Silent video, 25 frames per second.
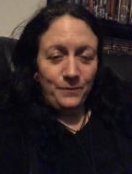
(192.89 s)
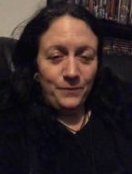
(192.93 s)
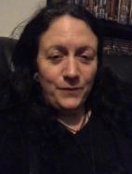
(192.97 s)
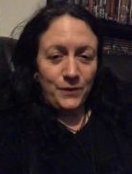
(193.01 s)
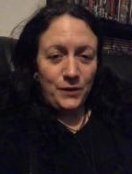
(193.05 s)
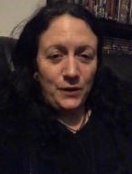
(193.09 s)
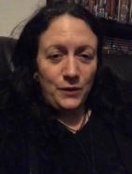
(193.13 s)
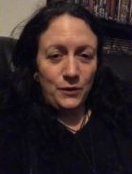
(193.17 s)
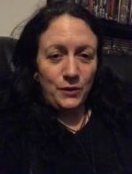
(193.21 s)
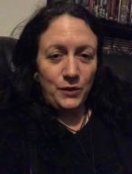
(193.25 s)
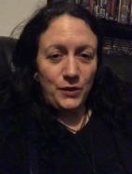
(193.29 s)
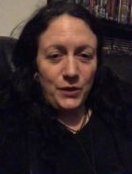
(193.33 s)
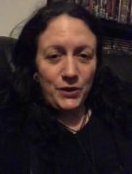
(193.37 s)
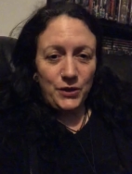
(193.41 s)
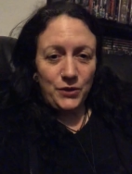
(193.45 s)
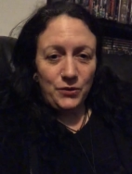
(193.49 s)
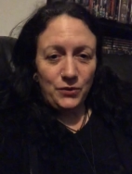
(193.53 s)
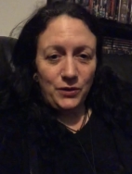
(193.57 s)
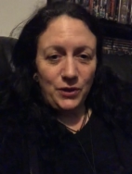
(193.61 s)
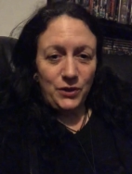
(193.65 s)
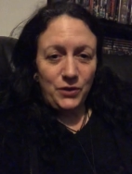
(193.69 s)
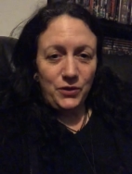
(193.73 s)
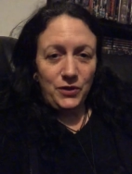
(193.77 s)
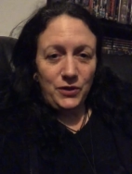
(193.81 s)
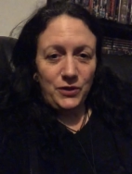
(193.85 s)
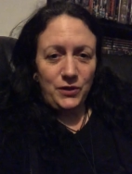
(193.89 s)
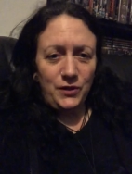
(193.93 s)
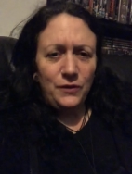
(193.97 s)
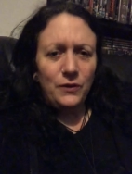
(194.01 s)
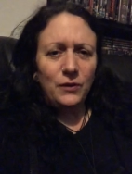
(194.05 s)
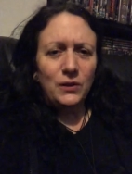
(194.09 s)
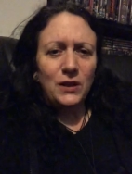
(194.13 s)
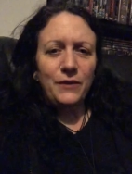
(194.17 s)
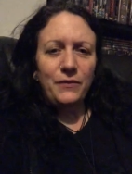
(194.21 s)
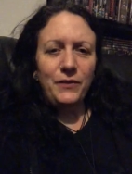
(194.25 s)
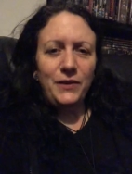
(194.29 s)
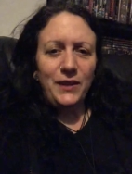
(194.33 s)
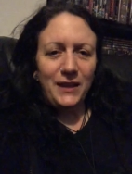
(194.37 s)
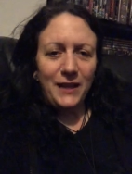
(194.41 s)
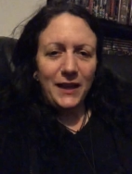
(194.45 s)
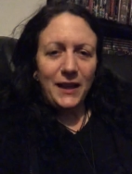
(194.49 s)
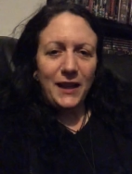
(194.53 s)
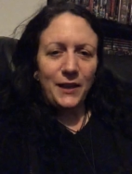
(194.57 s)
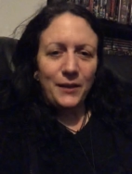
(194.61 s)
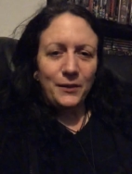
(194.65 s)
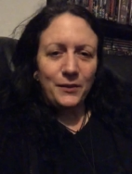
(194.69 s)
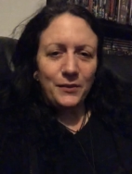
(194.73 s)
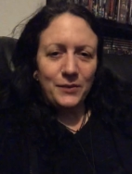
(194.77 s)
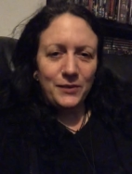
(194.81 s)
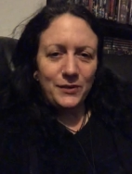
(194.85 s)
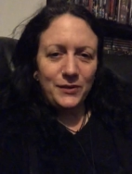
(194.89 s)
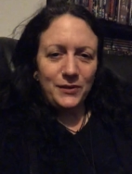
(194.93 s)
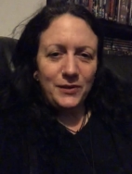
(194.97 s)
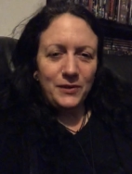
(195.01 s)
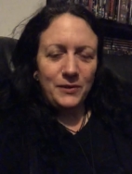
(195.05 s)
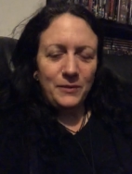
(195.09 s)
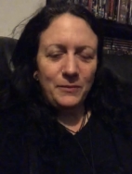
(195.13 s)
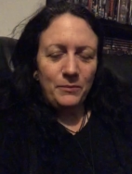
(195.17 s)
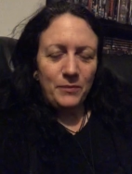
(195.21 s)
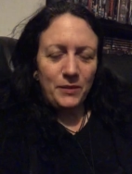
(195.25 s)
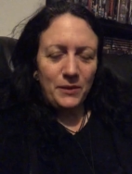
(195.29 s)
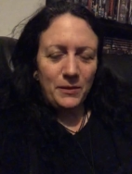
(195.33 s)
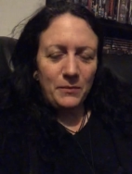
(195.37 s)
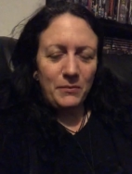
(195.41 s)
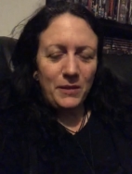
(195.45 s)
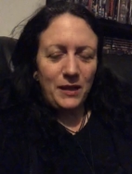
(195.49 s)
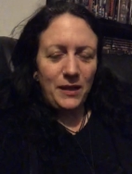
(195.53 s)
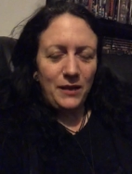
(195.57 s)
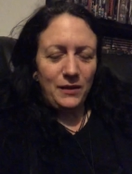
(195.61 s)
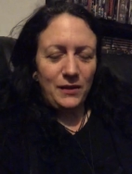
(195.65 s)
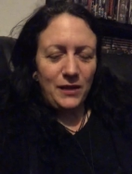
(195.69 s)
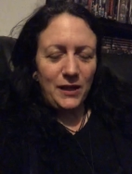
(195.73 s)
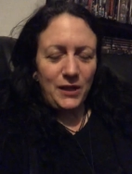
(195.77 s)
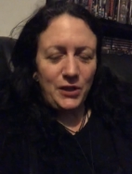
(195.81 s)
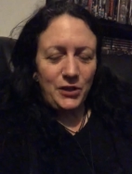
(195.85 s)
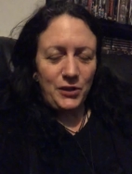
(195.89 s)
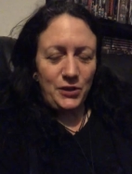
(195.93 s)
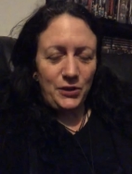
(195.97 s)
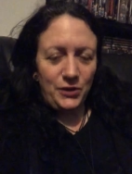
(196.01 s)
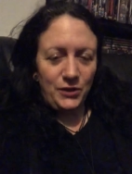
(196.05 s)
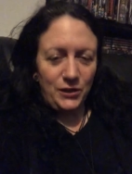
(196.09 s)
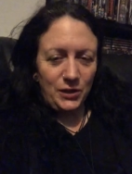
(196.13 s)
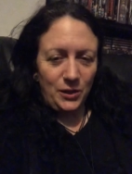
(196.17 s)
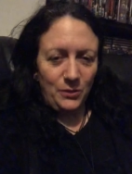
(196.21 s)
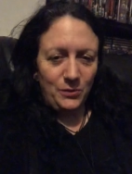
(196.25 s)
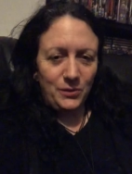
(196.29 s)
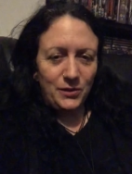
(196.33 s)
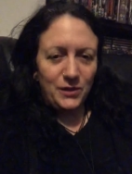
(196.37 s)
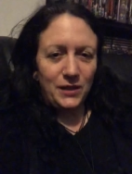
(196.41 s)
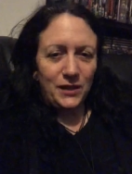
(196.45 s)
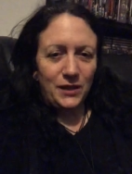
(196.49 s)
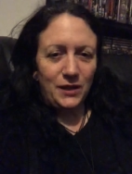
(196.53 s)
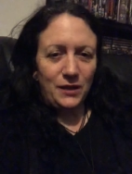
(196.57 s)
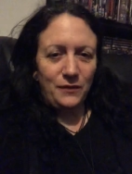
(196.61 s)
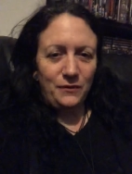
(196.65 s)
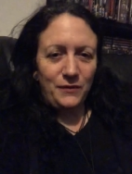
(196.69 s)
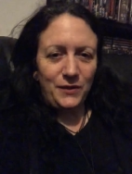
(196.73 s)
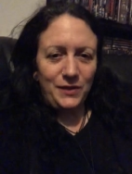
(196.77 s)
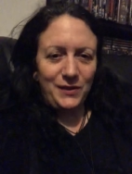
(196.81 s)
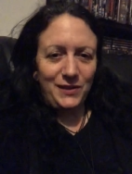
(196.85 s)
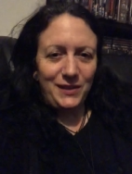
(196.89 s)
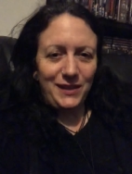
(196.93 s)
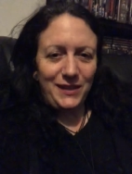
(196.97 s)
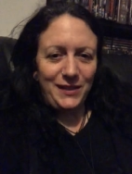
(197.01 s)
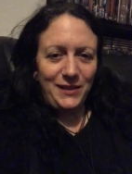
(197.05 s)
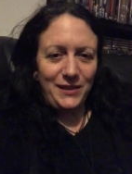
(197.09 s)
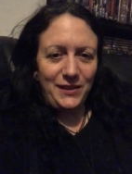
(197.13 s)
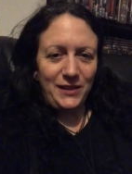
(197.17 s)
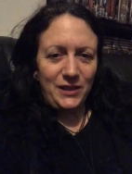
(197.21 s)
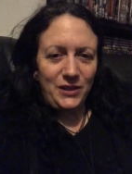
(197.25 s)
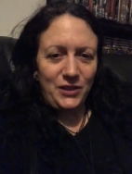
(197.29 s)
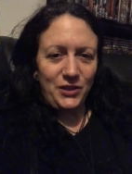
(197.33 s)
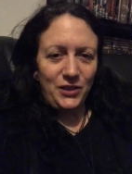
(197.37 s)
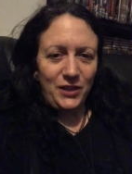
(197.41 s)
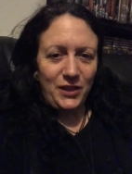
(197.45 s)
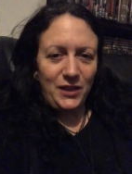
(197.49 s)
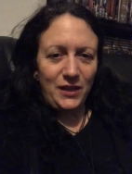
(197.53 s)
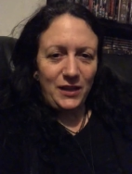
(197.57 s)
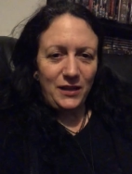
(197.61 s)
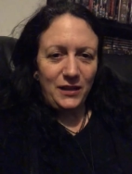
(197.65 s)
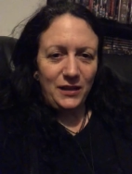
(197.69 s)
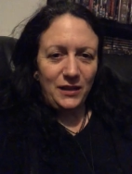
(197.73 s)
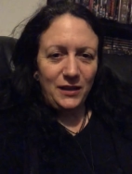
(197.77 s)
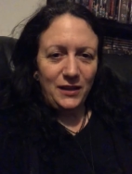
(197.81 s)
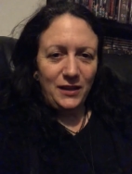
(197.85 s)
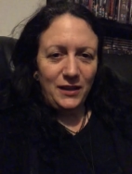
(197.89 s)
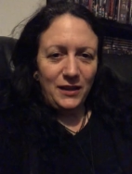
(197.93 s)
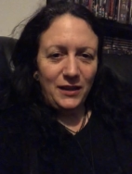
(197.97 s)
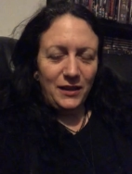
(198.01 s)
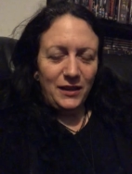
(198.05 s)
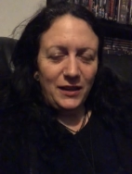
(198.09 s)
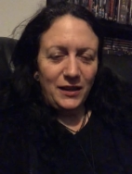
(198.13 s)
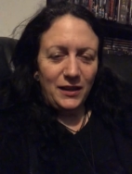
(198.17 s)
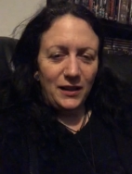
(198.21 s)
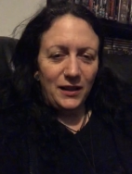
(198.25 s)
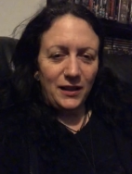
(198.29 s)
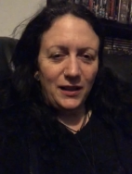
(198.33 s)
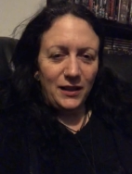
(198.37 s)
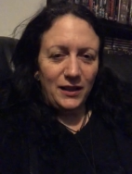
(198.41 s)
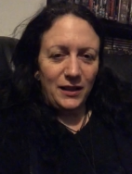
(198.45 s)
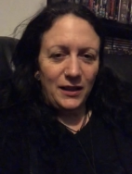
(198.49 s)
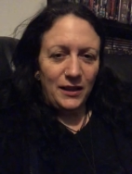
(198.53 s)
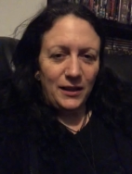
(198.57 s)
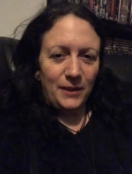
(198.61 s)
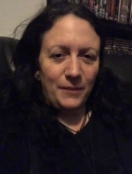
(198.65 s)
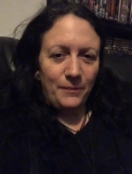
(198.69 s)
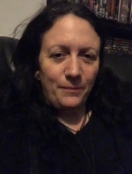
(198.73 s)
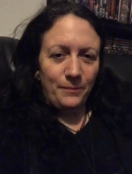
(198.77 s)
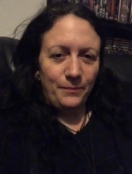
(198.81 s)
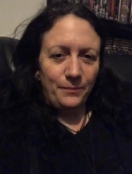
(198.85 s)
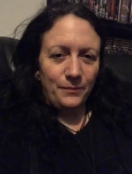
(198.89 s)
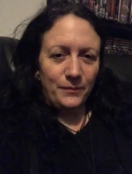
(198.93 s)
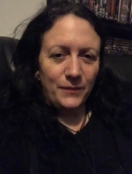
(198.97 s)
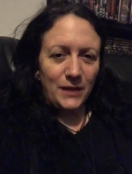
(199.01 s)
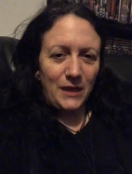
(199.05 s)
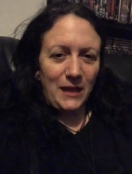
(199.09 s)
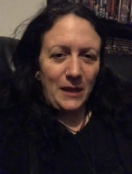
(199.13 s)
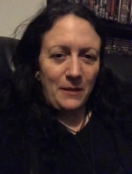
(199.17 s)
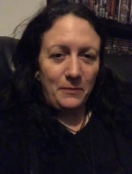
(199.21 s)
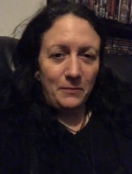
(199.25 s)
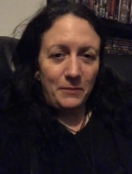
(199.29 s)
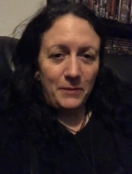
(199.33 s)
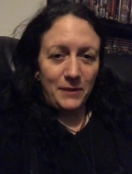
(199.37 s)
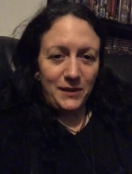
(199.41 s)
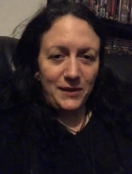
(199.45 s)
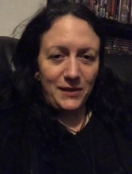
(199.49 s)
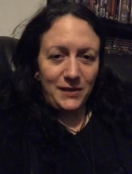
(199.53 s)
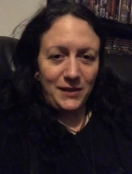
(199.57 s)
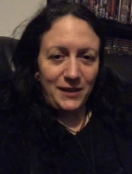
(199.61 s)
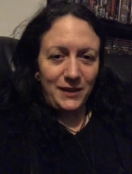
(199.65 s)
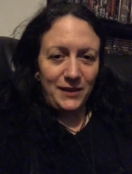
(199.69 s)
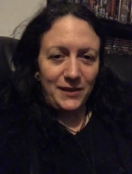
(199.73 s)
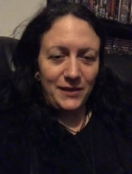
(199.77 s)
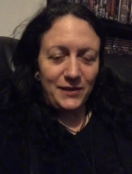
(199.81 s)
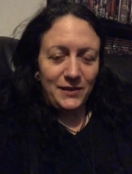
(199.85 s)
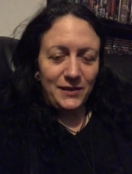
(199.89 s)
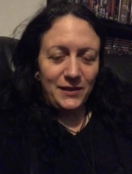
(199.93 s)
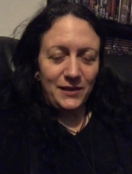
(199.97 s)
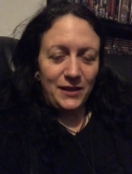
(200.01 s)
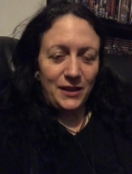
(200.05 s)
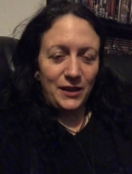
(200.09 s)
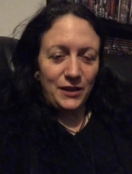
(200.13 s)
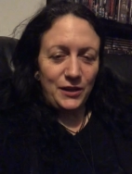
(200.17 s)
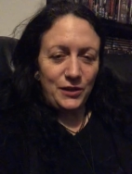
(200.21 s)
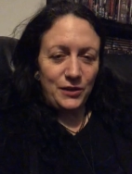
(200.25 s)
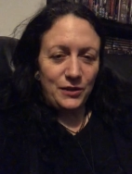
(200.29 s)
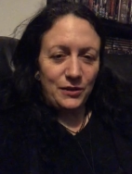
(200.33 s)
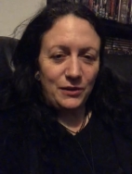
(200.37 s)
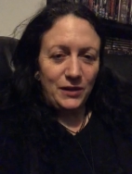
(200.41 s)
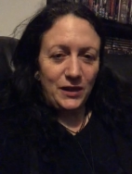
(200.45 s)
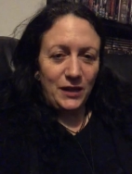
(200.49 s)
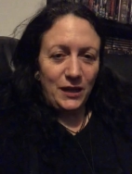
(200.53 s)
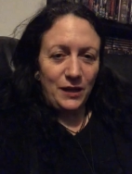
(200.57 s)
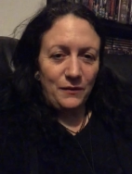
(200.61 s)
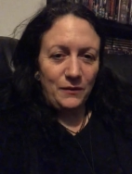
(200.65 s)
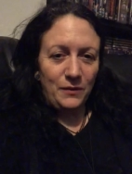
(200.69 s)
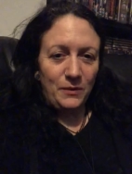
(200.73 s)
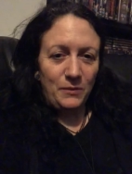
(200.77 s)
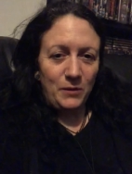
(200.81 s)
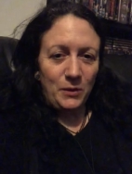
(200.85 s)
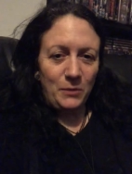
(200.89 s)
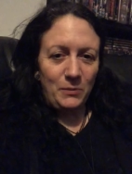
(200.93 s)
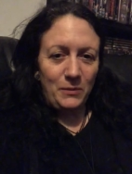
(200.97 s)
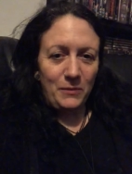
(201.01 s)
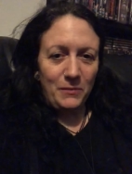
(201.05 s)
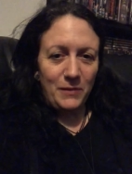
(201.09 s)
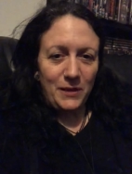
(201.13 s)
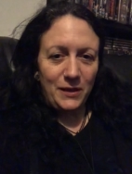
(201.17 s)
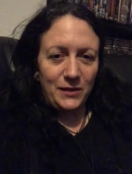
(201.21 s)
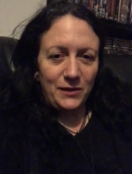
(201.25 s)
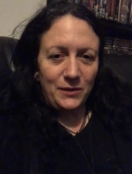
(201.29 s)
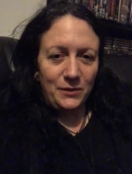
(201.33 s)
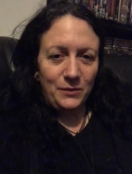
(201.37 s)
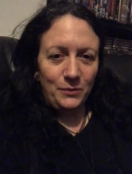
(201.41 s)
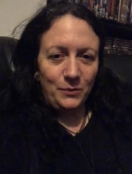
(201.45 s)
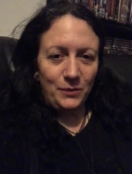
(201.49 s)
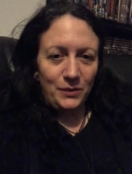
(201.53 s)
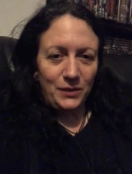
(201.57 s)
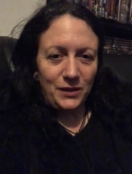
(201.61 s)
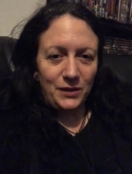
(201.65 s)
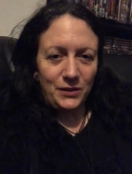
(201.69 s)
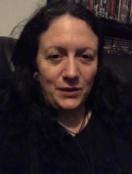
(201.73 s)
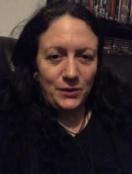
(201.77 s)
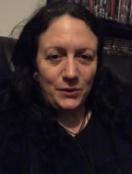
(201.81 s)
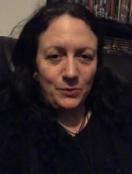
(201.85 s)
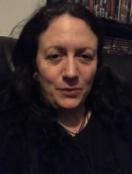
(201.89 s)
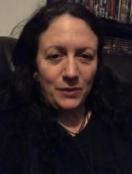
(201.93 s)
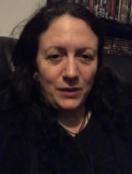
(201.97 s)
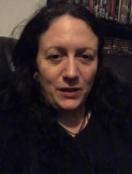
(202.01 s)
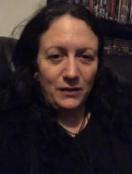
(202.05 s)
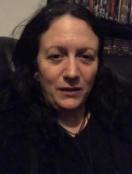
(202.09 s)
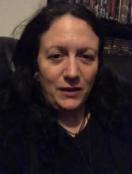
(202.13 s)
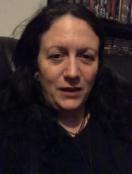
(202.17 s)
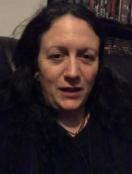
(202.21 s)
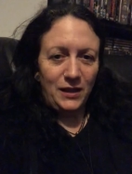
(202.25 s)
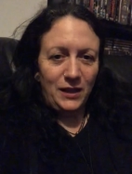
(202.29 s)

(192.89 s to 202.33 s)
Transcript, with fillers: you've got your stretchers, you've got everything else, but the main things you don't have is an ECG um, capabilities and you don't have a MobiMed with it as well.